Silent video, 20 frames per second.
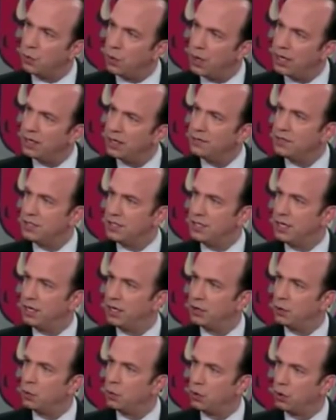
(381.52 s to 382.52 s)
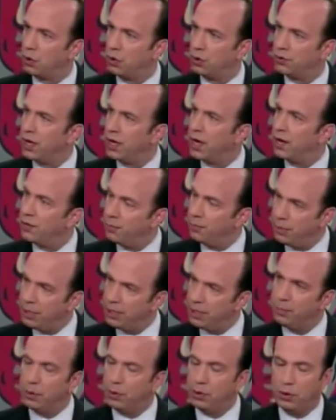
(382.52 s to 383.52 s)
It's a way of seeing the world. And the
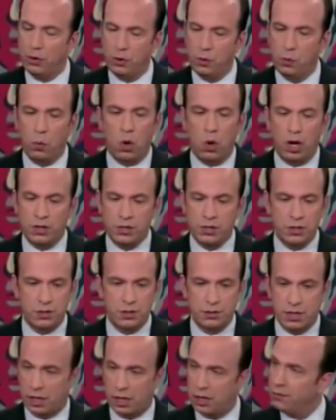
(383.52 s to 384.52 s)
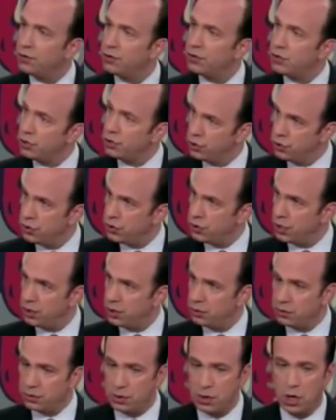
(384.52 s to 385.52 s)
people who watch television news
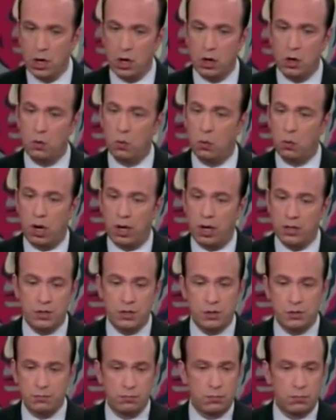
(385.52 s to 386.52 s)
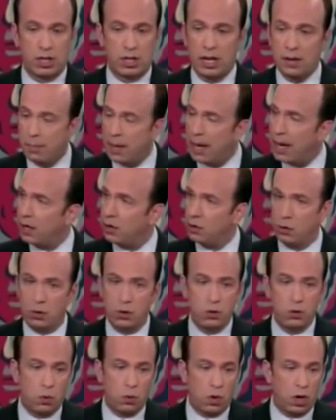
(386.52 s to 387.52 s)
shows, who watch Glenn Beck,
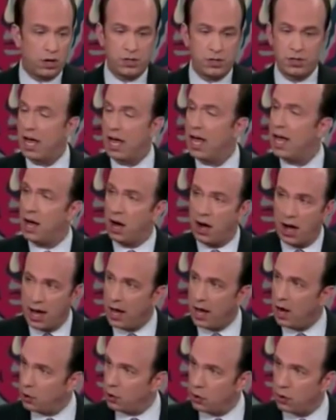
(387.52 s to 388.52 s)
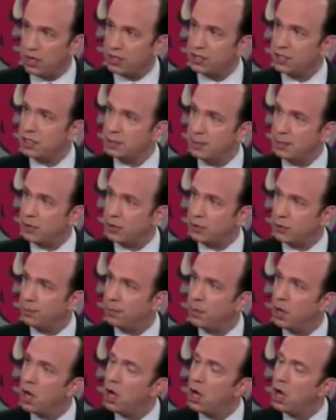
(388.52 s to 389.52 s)
or who watch across the
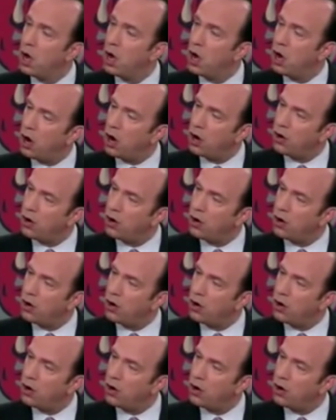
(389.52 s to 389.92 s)
spectrum,